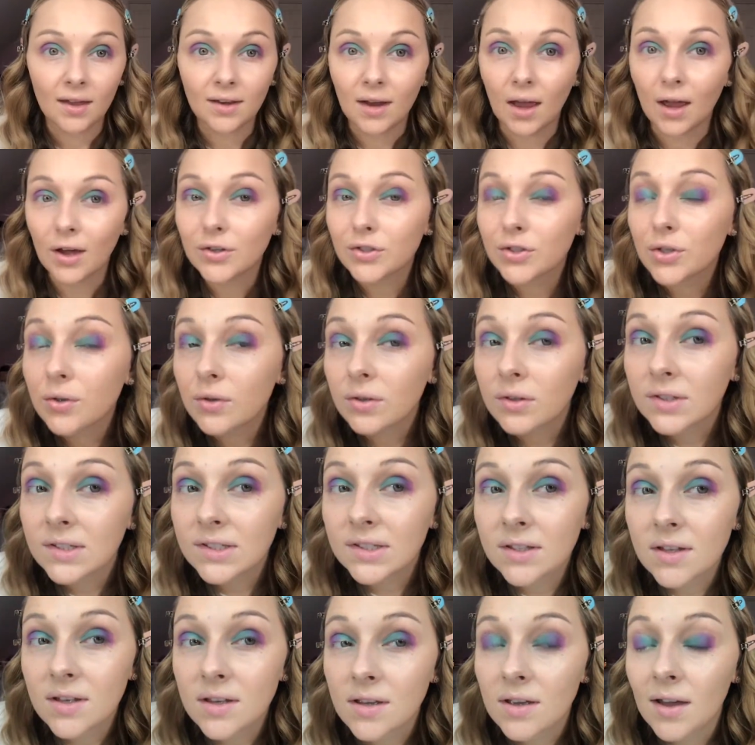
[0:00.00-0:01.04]
As you can
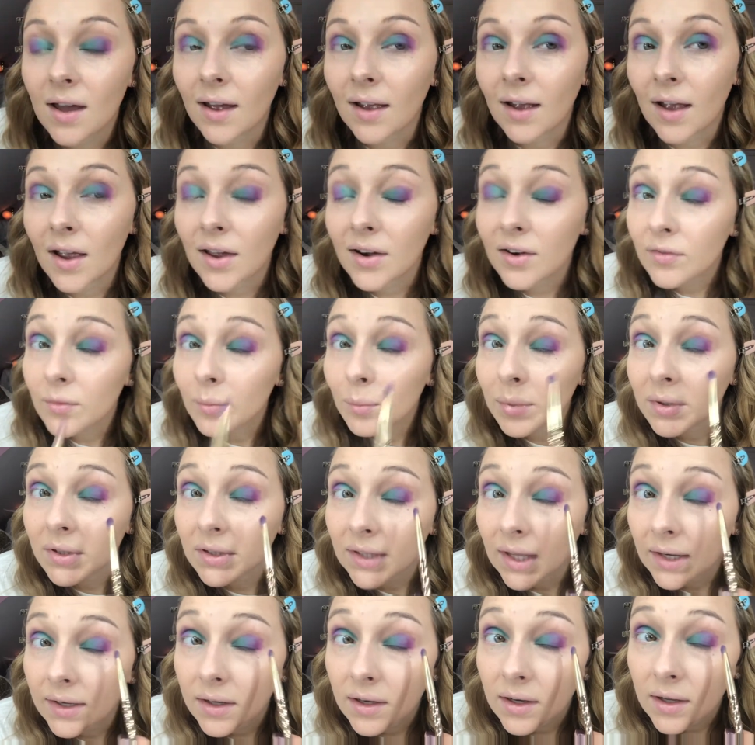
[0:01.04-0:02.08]
see, I kind of
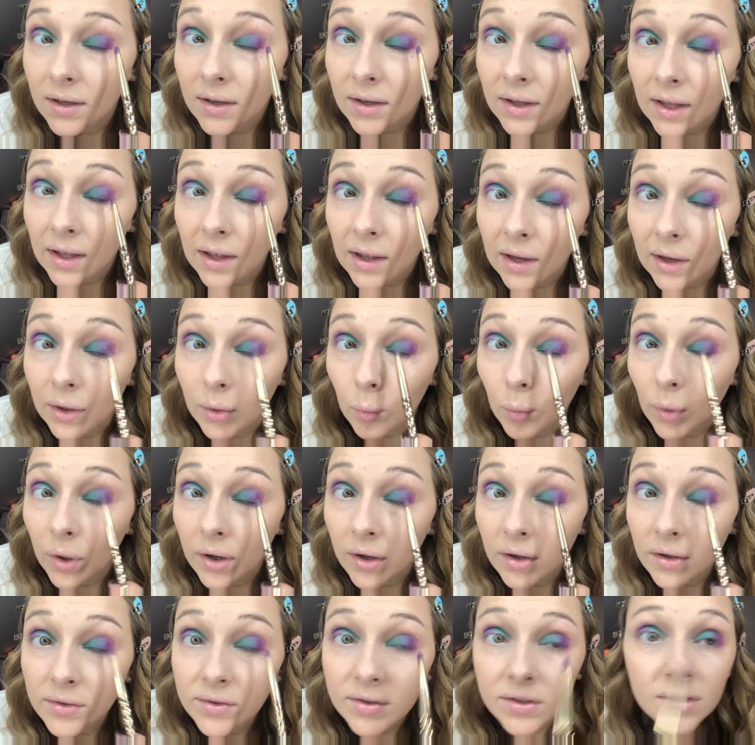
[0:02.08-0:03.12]
blended it
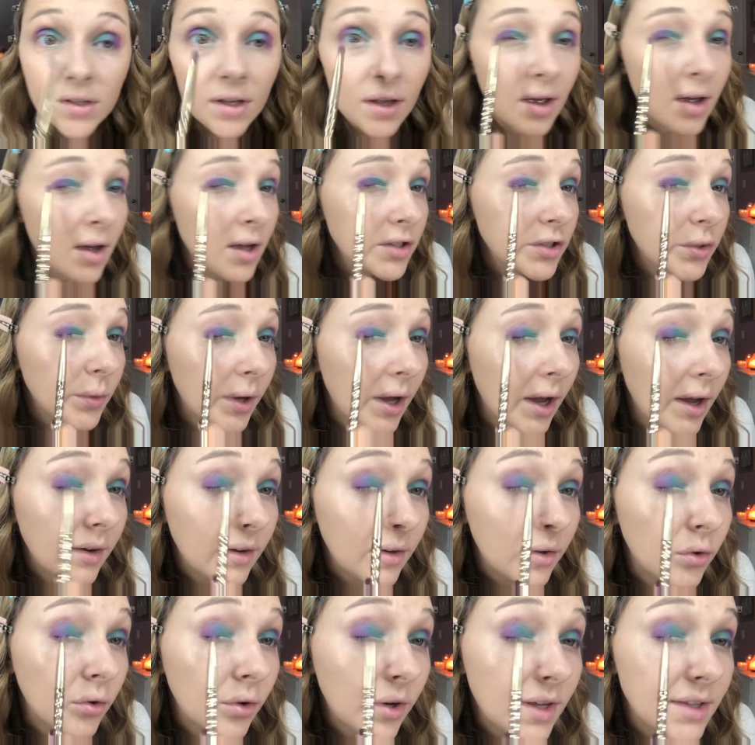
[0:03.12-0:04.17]
inwards, so it kind
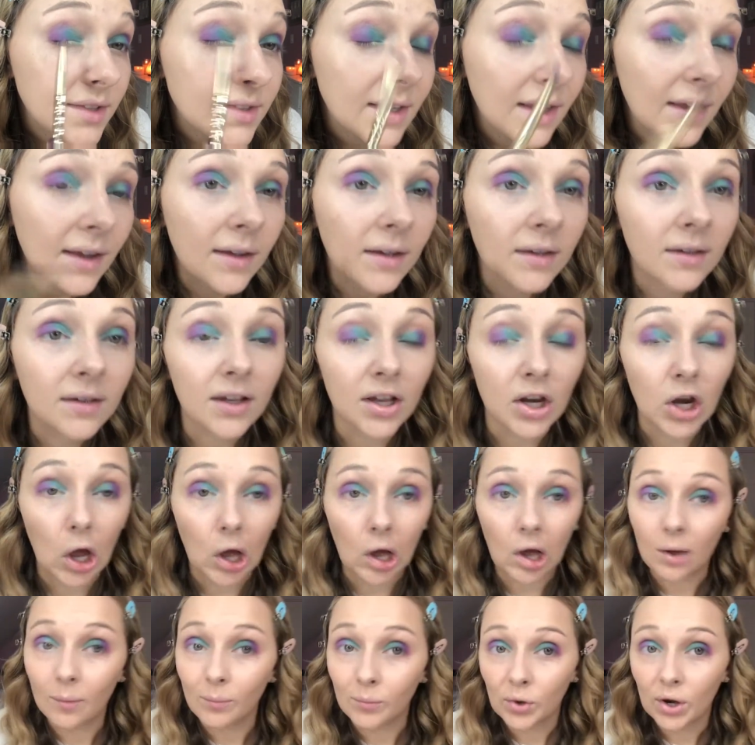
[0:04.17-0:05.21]
of creates like an
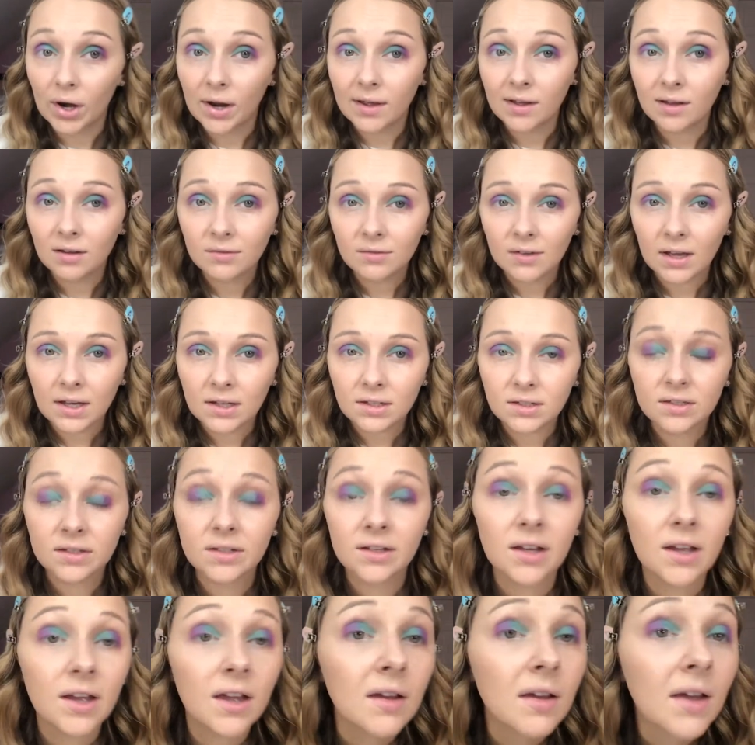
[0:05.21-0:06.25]
ombre effect.
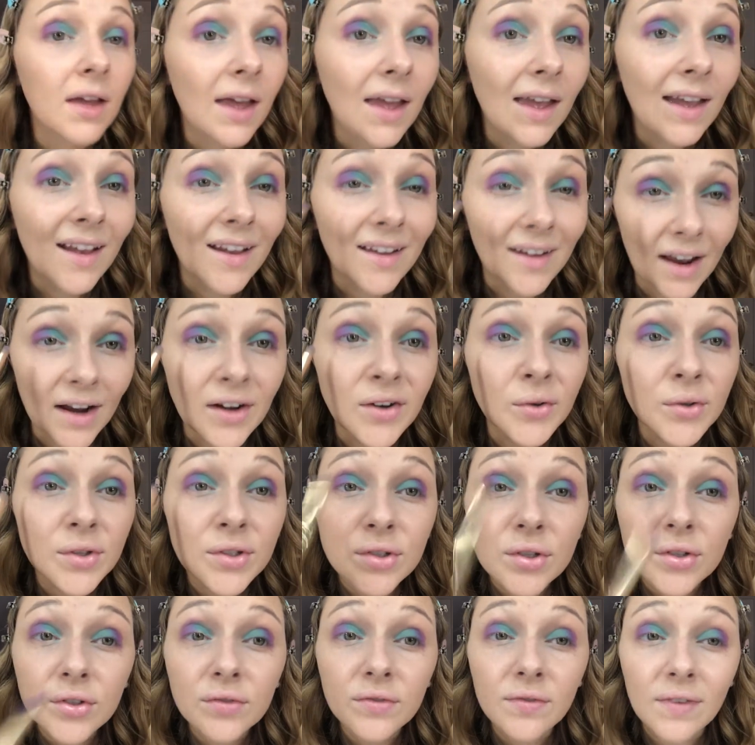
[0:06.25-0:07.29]
And I know this
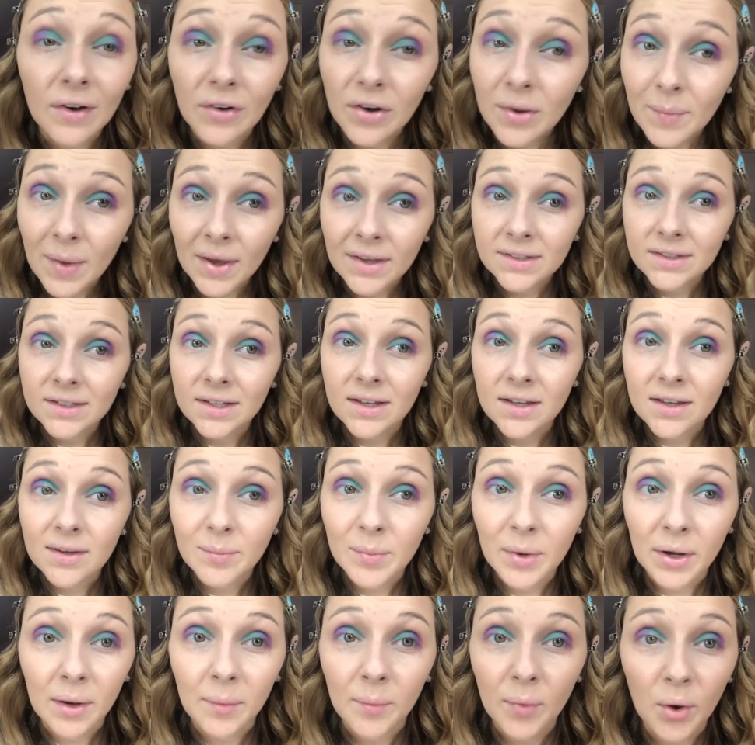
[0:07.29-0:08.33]
looks very messy,
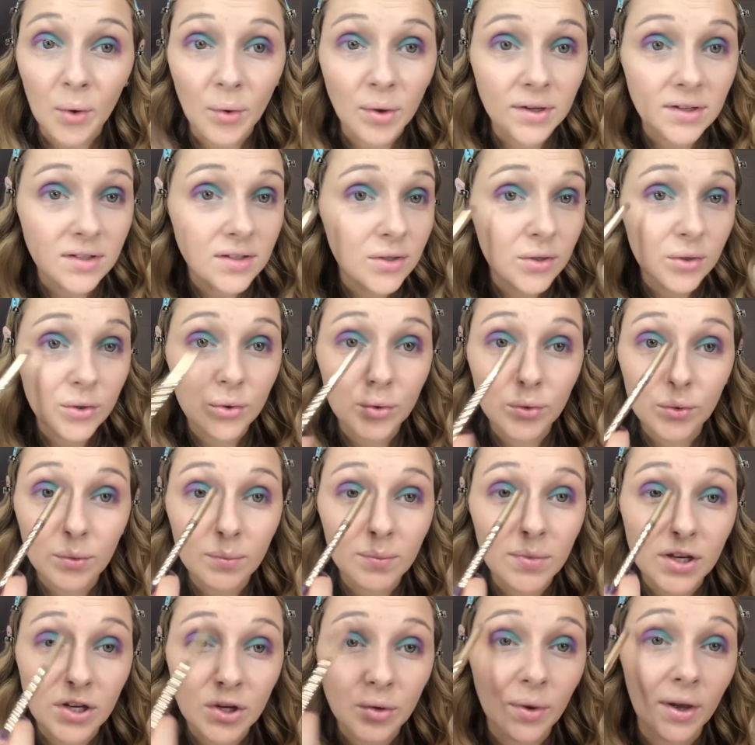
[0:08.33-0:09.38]
but I'm going to
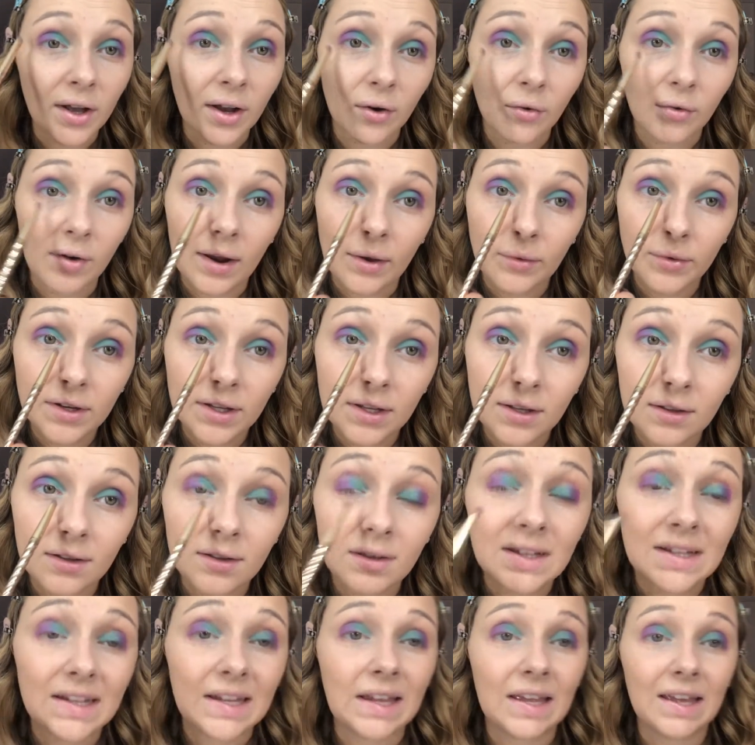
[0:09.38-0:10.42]
be doing around it,
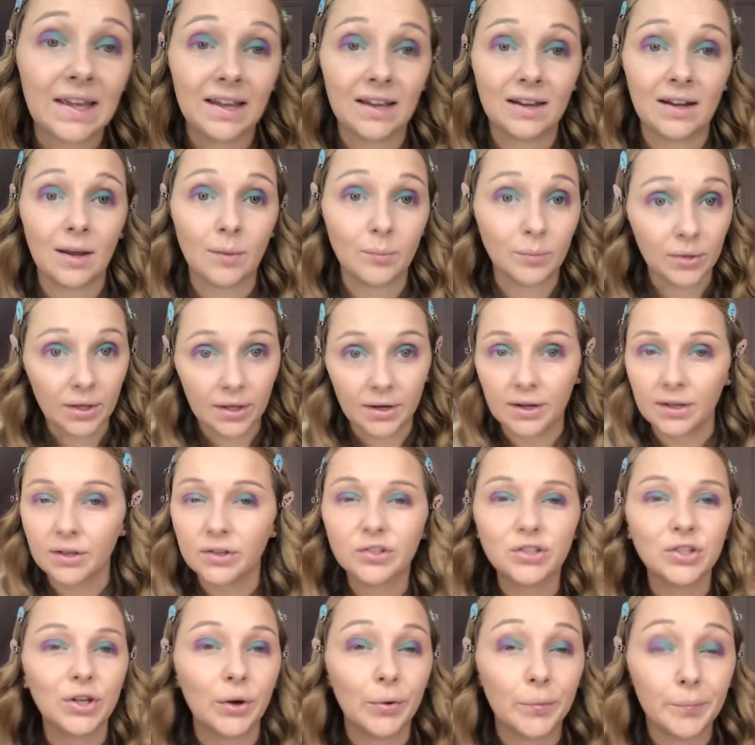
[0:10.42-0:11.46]
and I'm blending,
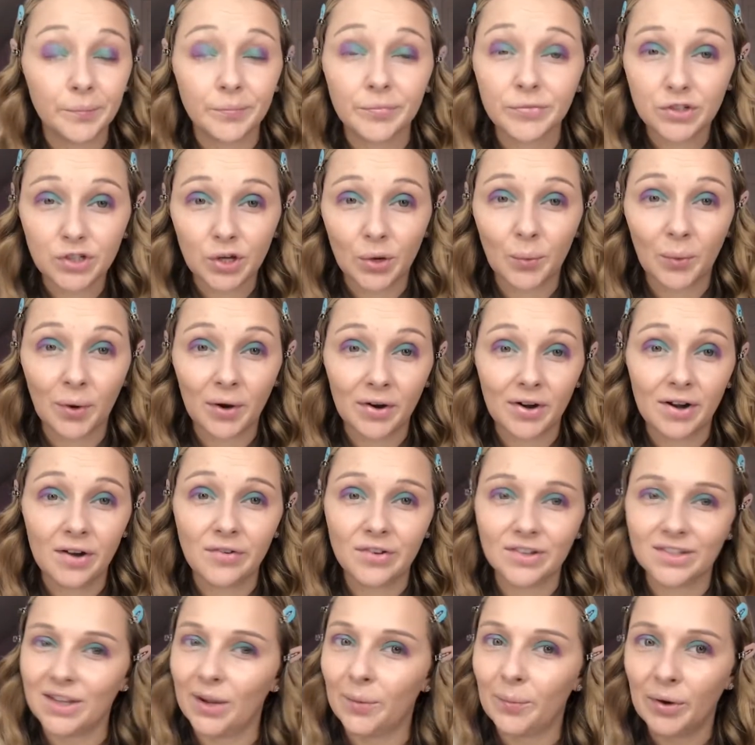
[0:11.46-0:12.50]
so don't worry if
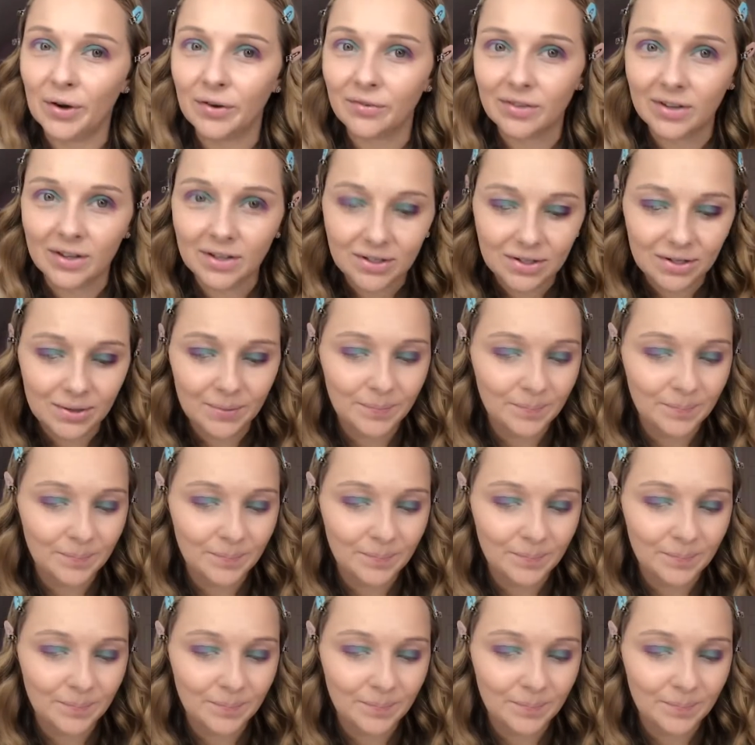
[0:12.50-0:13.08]
it's not perfect.